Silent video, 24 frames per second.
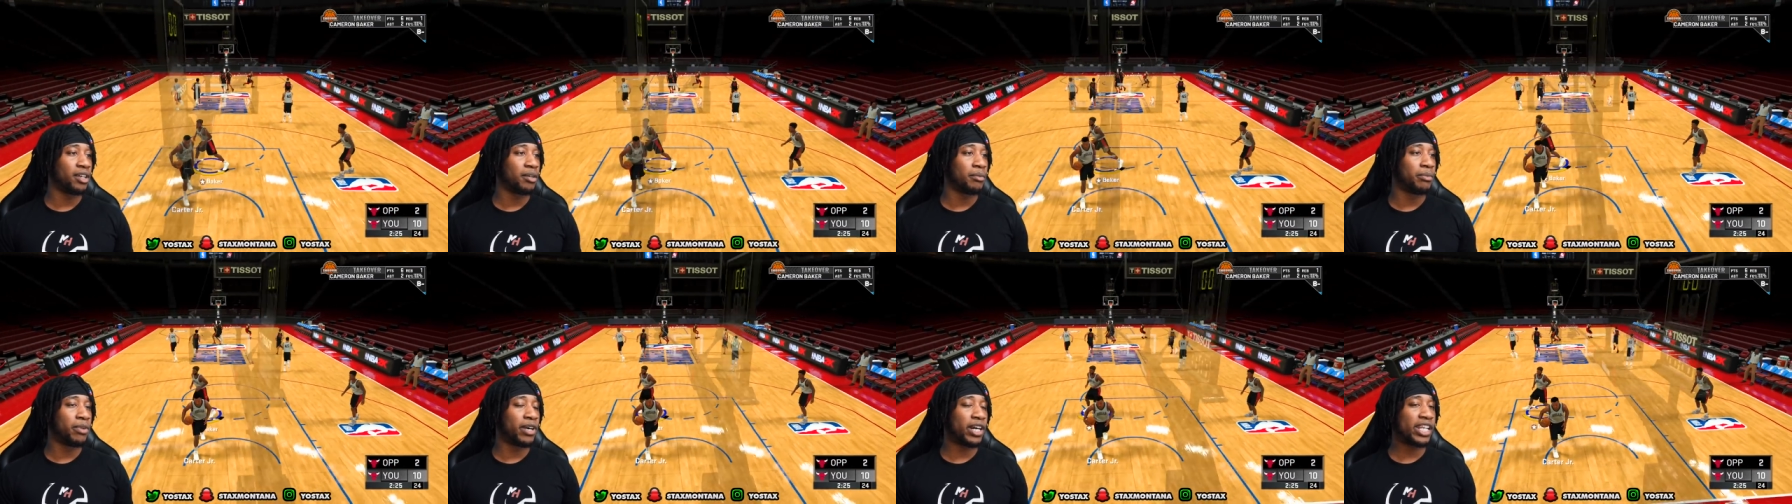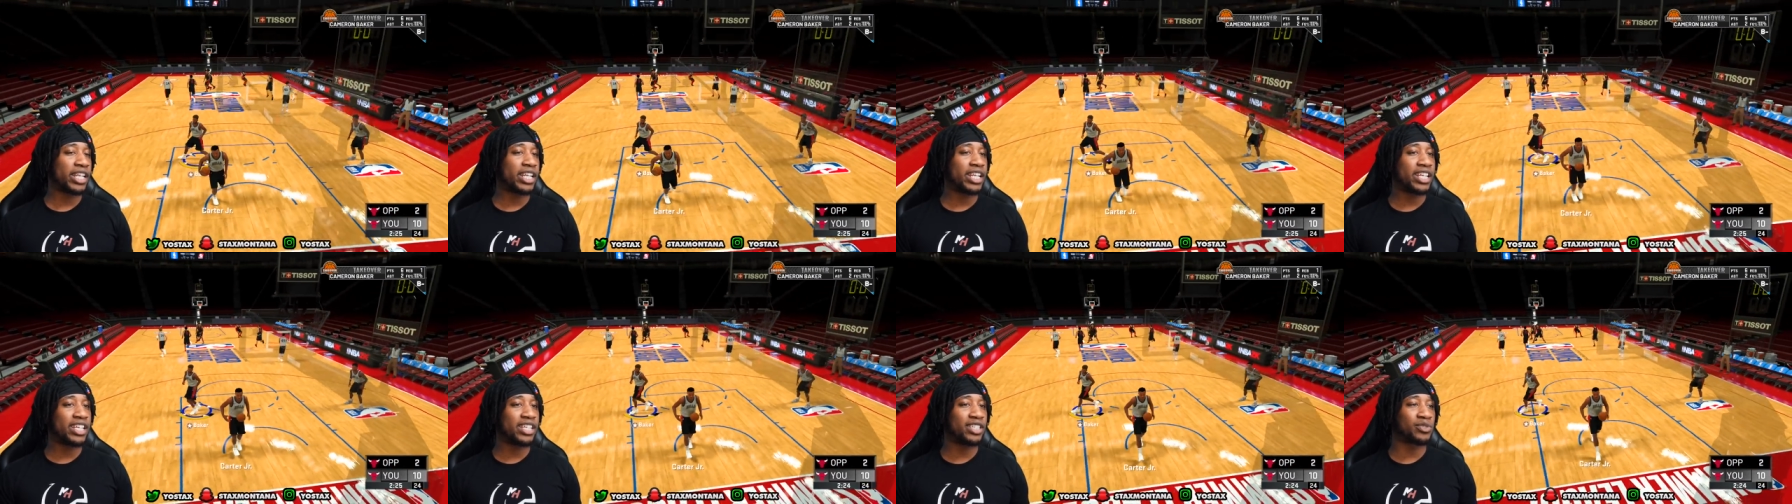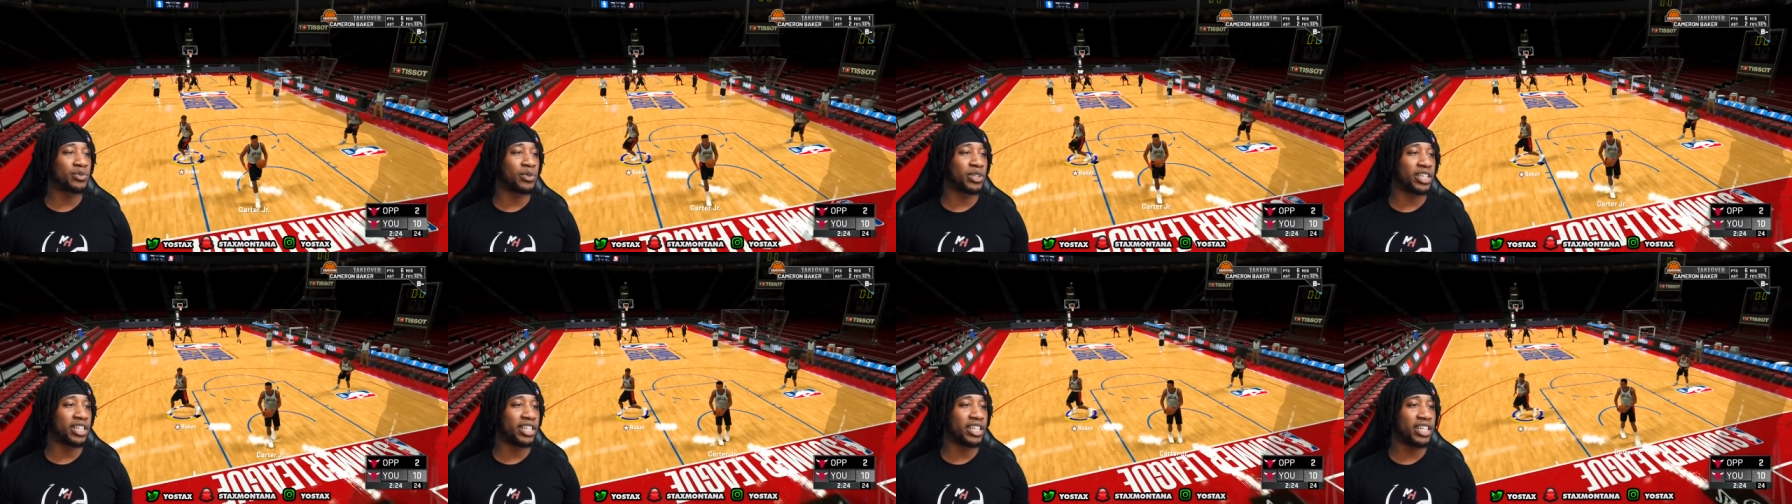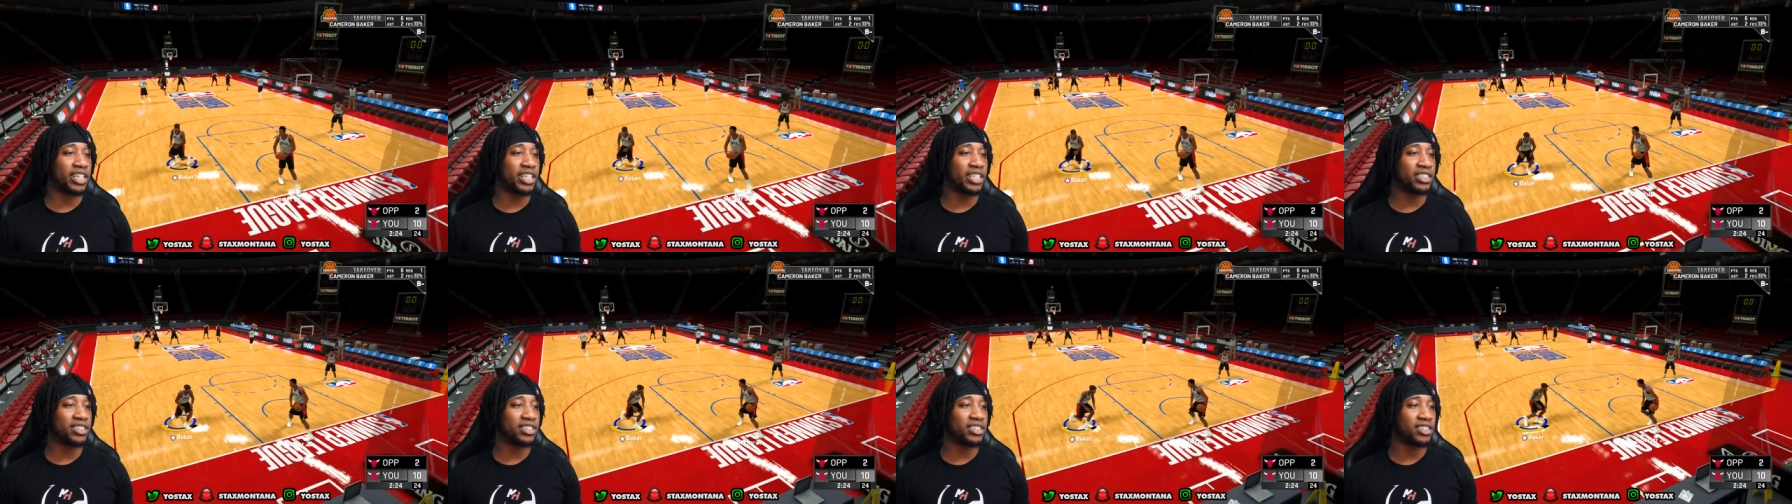But it is what it
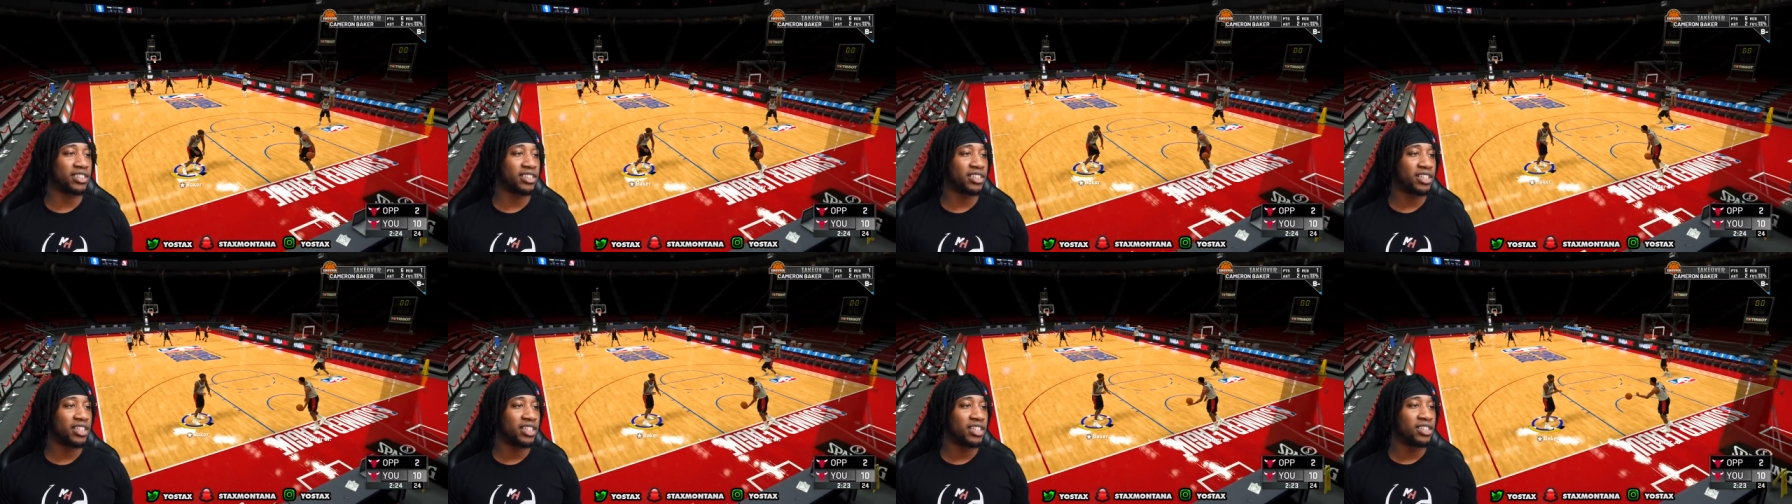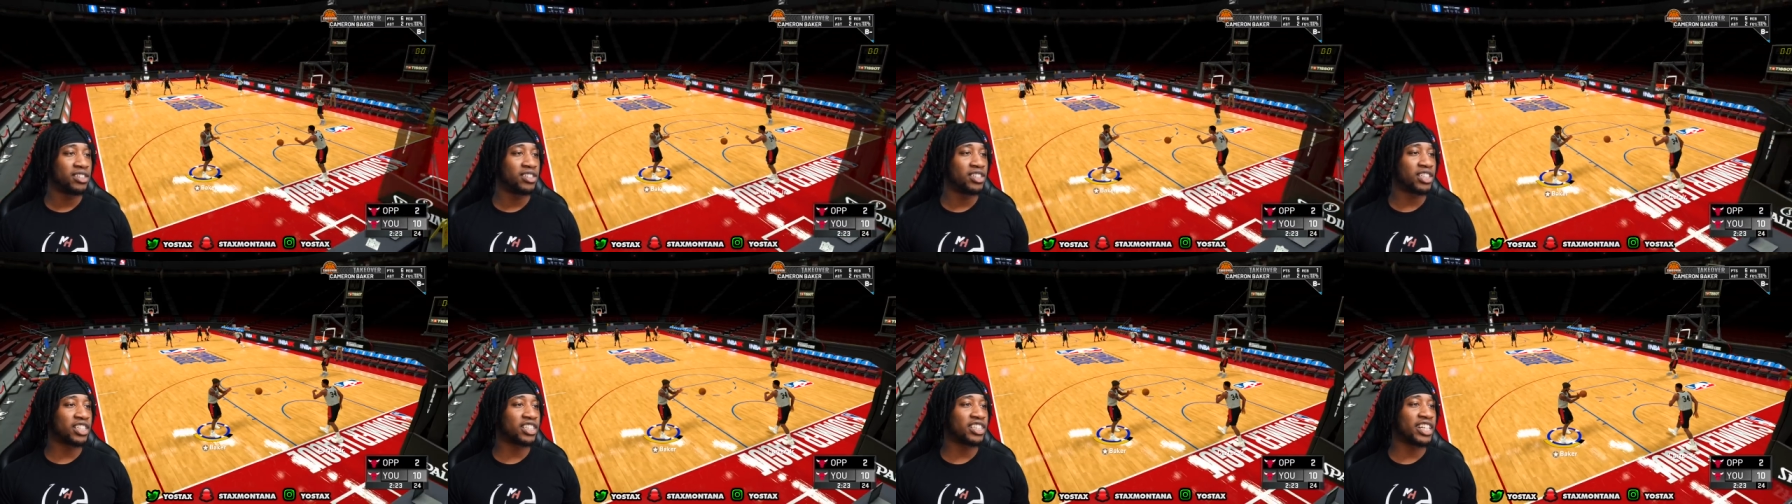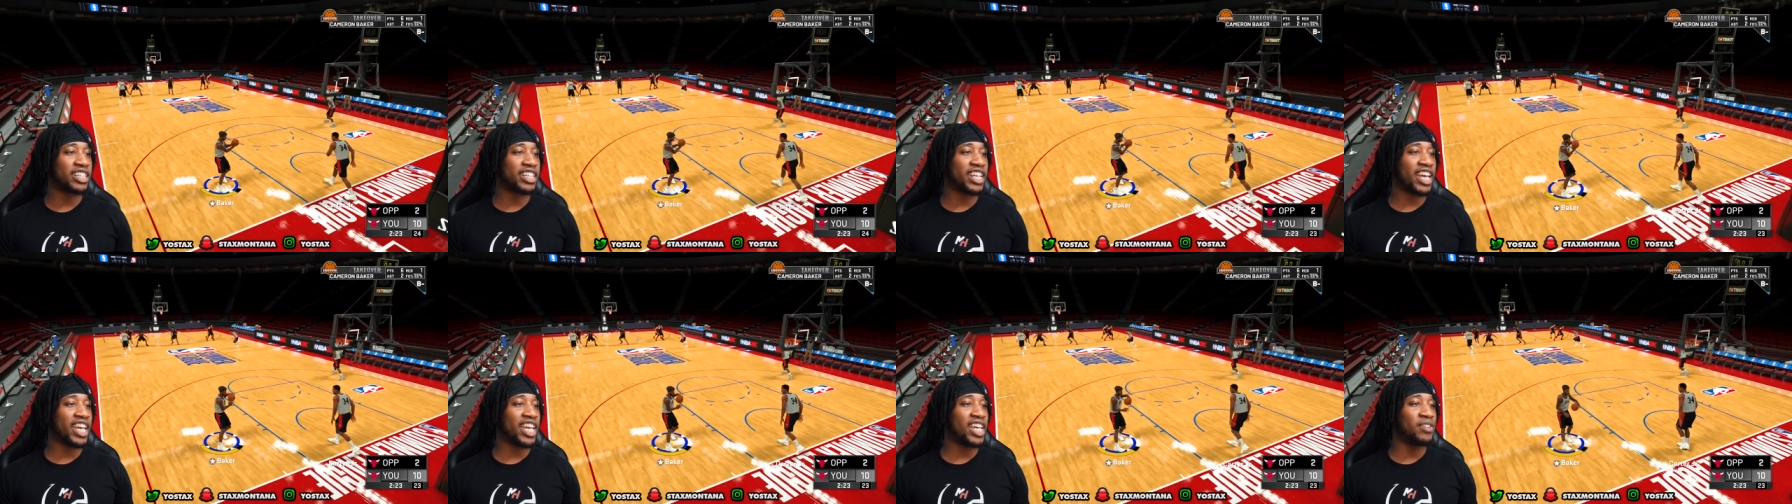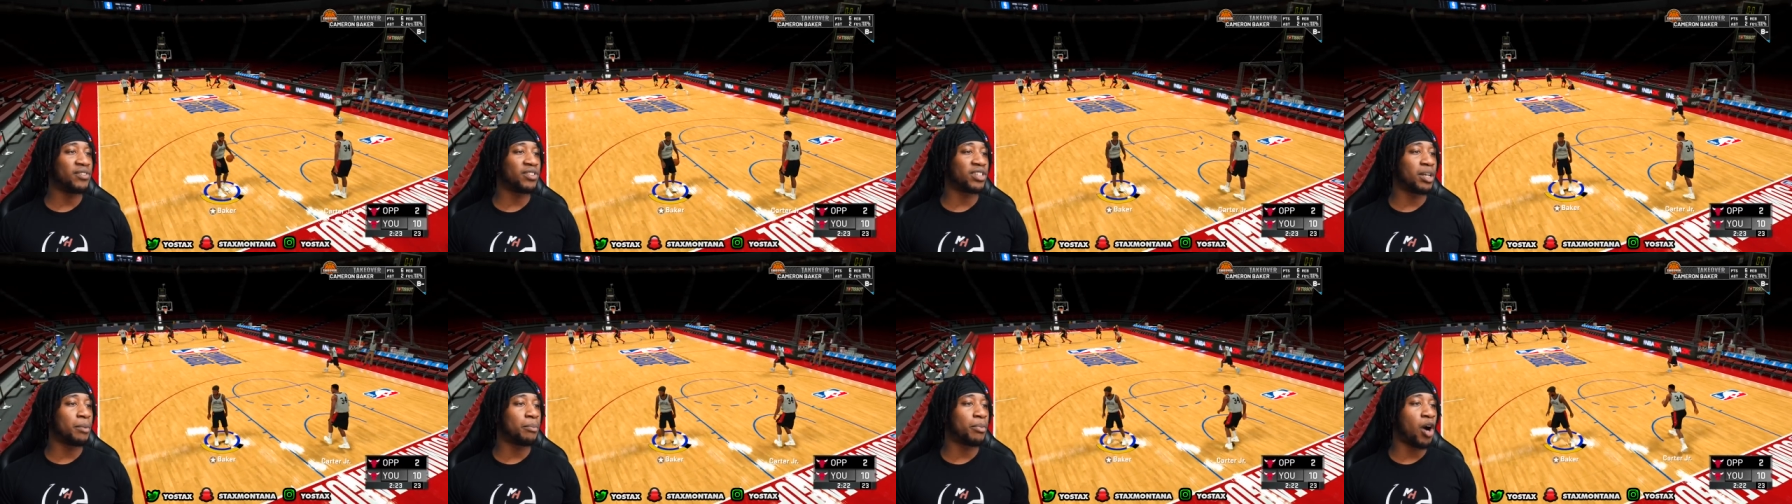is. Looking like they're
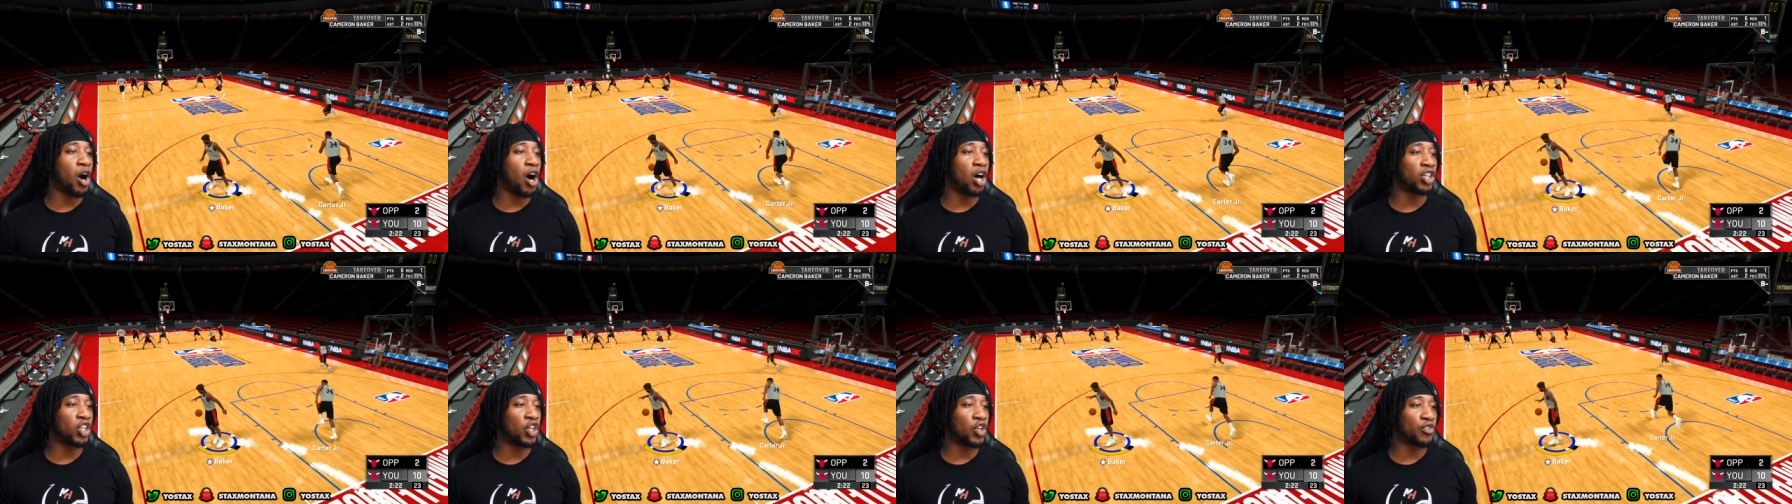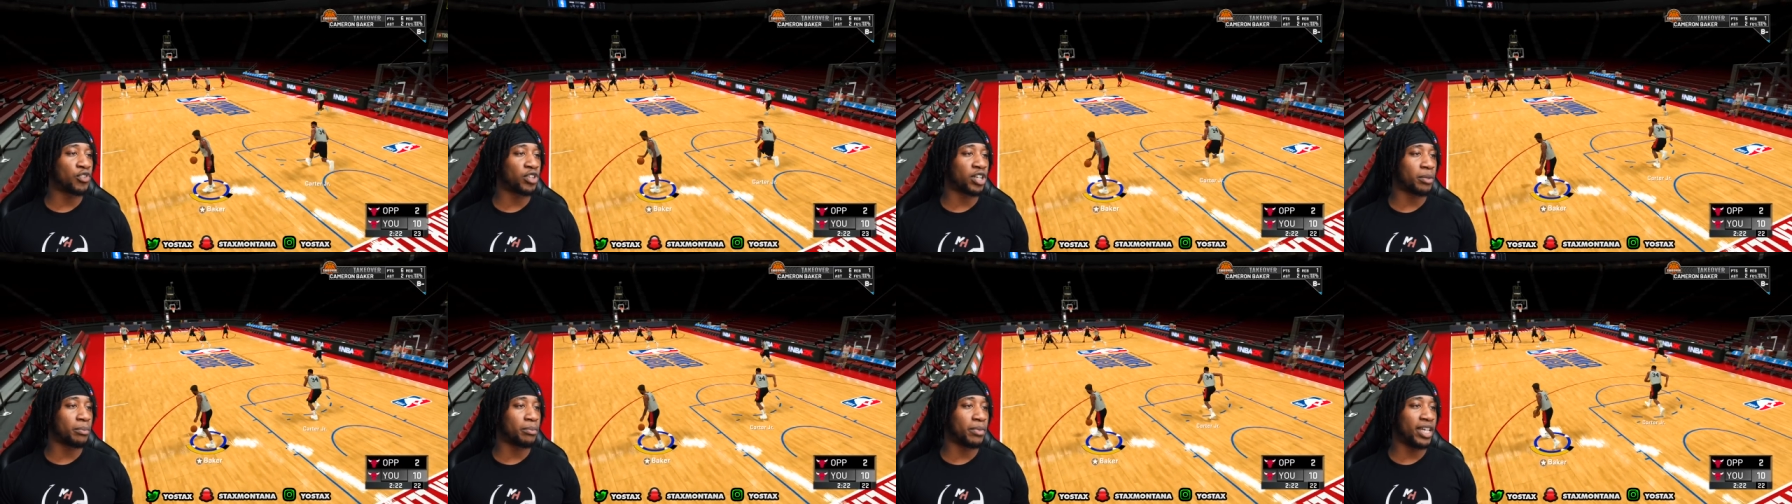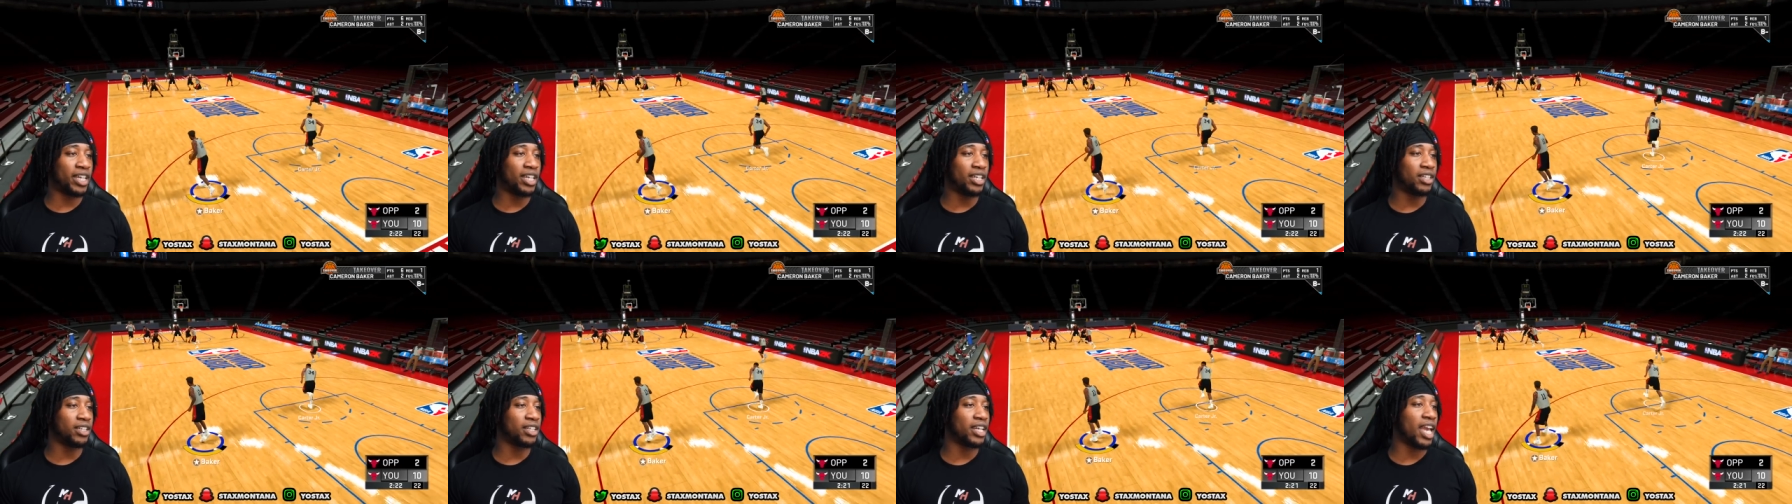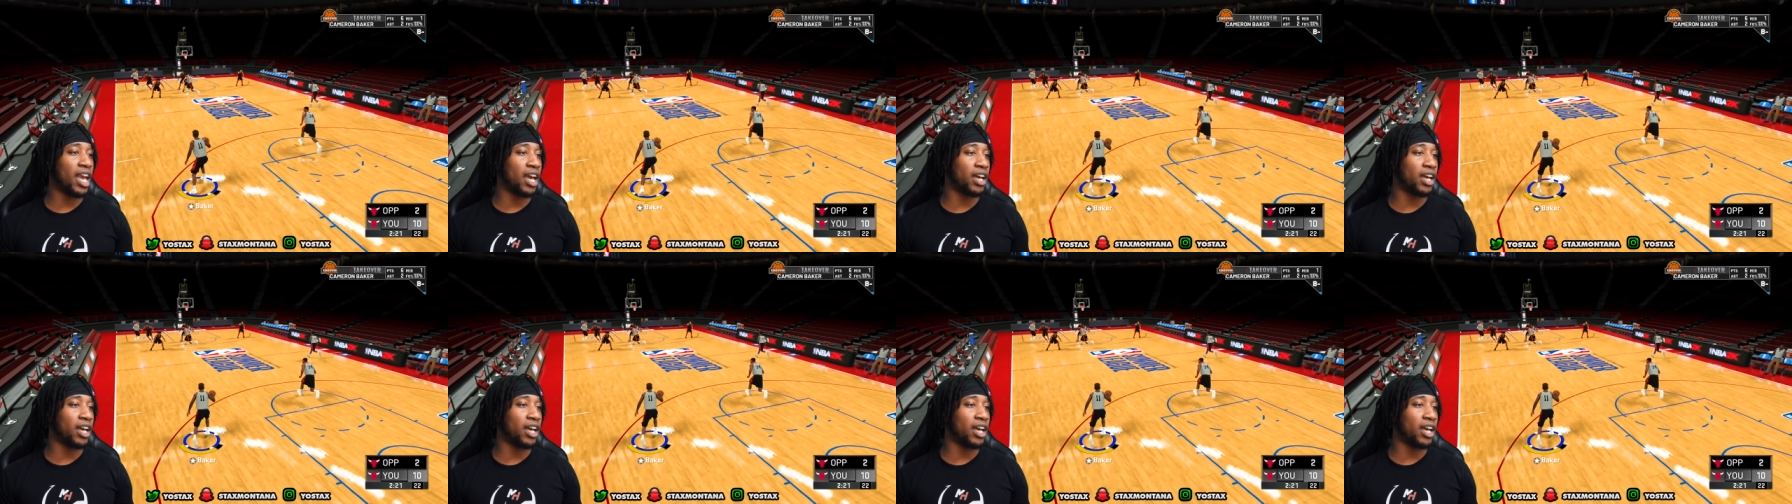giving the ball over to me.